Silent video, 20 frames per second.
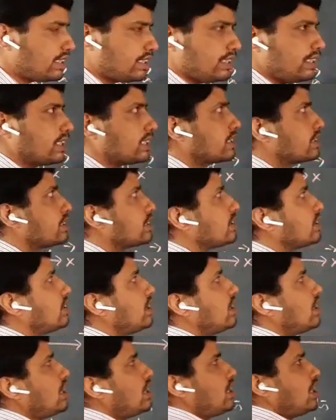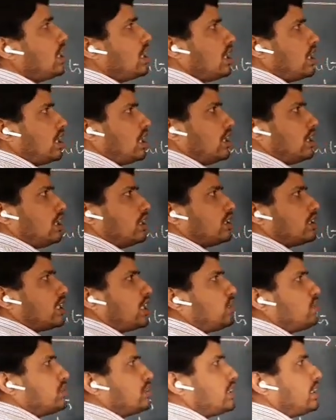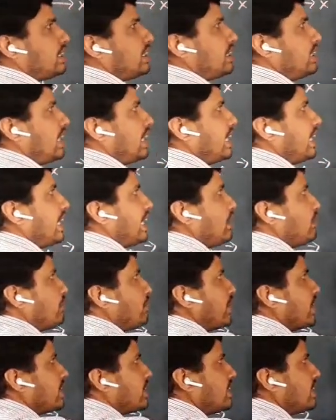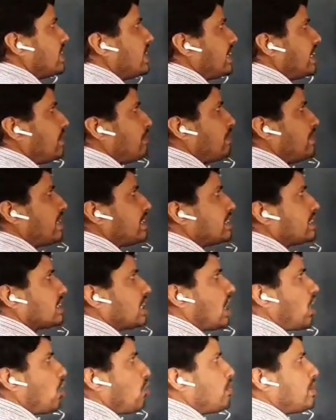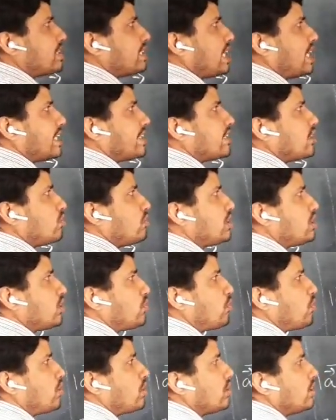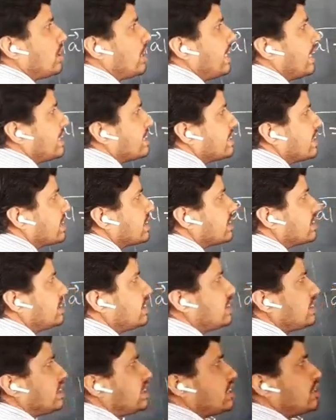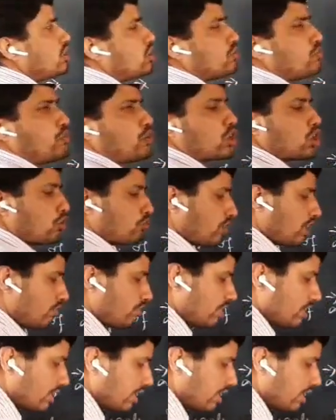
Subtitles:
cx. Now see, vector A makes how much angle with x-axis? It is 45